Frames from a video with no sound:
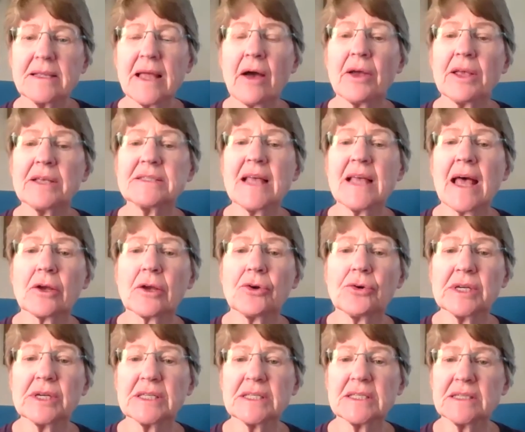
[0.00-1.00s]
now yeah. is that
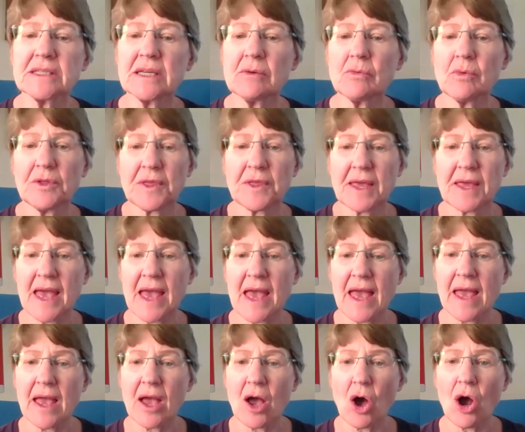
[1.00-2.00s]
kristen with
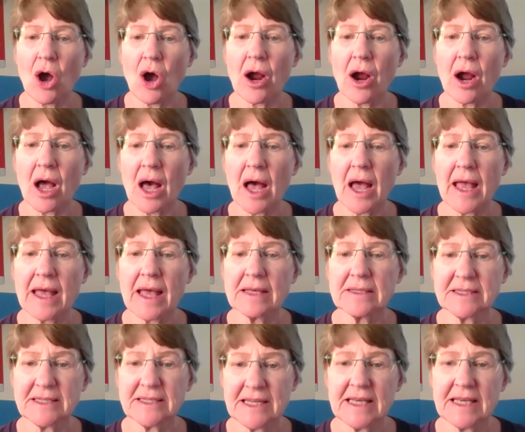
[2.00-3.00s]

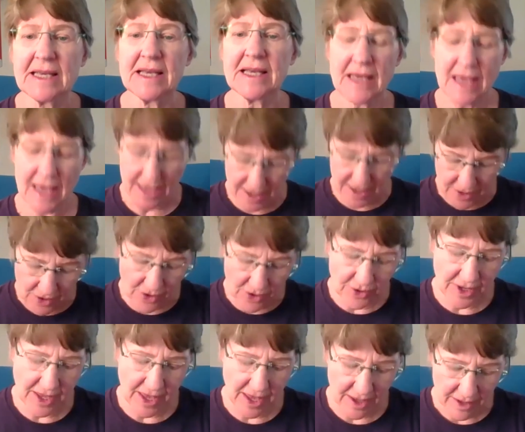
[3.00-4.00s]
k-r-i-s-t-e-n
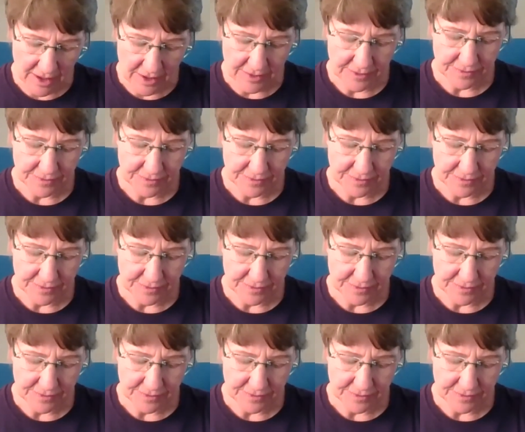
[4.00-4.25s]
okay yep.